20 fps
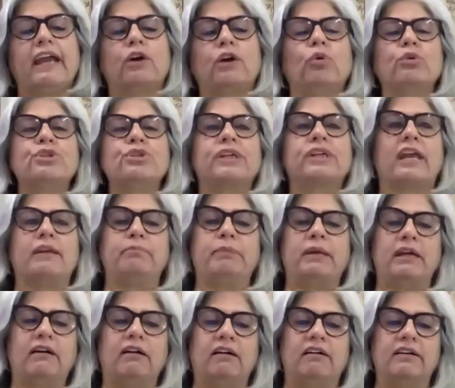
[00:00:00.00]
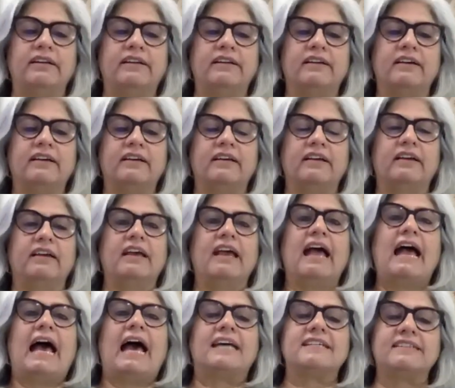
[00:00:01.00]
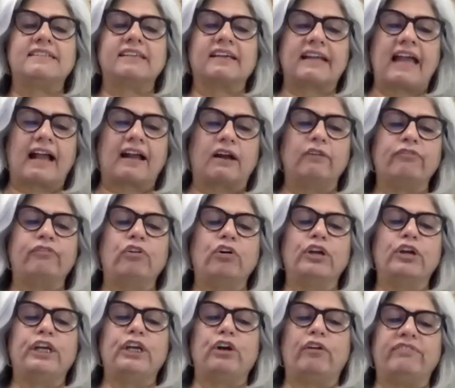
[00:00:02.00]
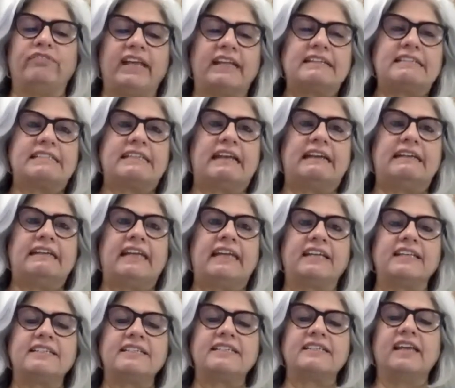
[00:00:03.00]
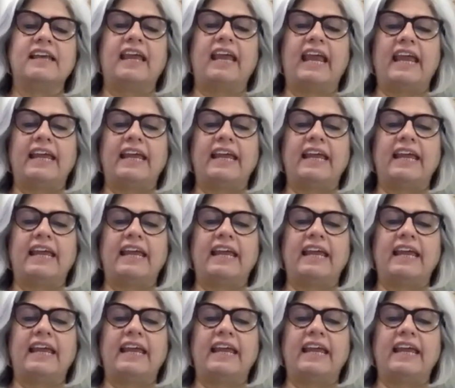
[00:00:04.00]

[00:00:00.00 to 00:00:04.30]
echoes can be heard as the cacophony of death sentence,